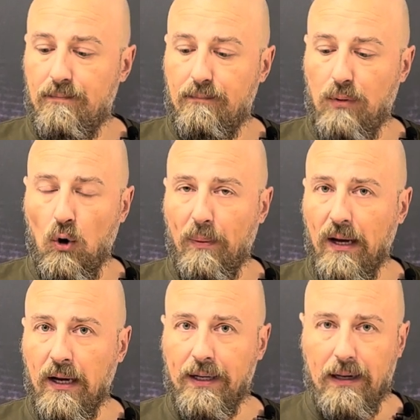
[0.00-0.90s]
blow
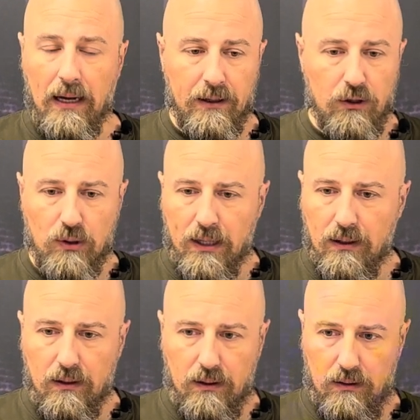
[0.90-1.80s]
behind, and you can
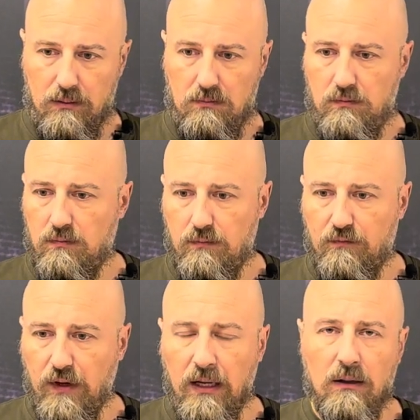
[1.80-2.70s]

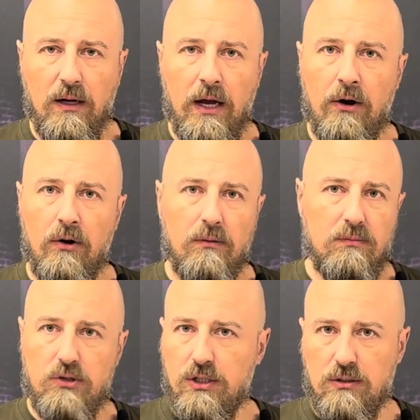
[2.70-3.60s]
feel air
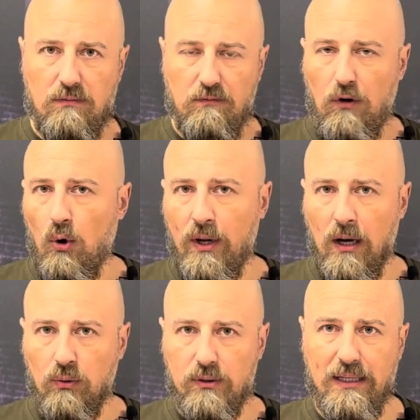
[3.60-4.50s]
just flowing
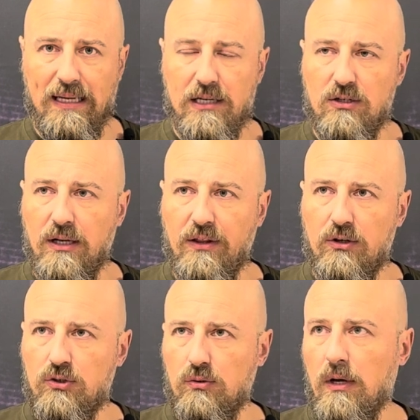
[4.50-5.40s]
out easily.
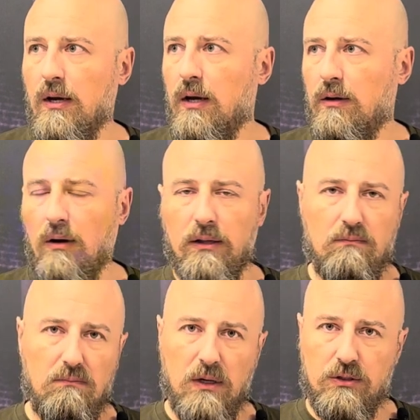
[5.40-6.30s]
There's
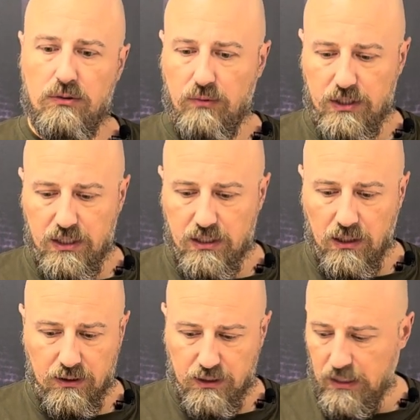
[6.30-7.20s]
not much
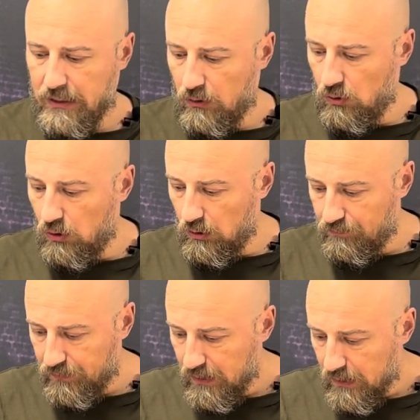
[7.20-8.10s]
resistance at all.
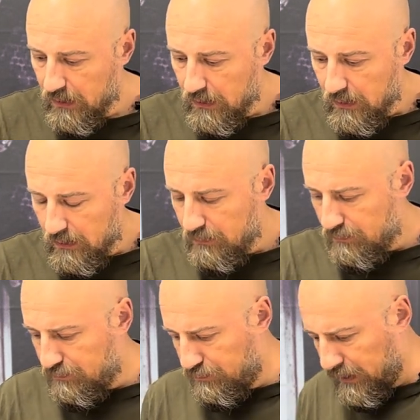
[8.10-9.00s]

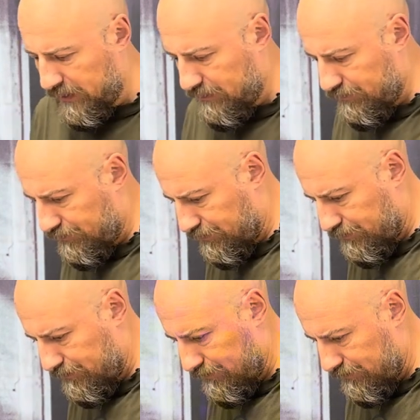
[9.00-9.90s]
But
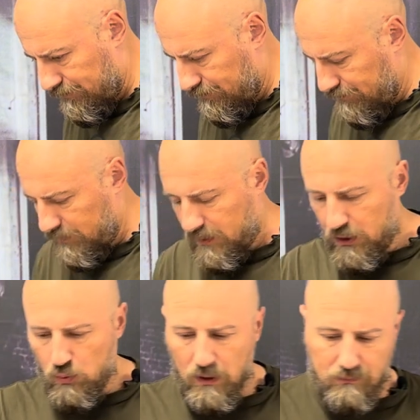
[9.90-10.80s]

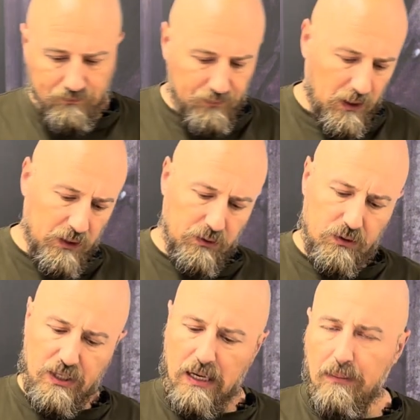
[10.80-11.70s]
this one, I do the
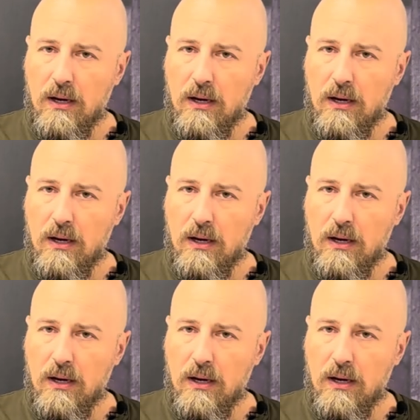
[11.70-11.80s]
same.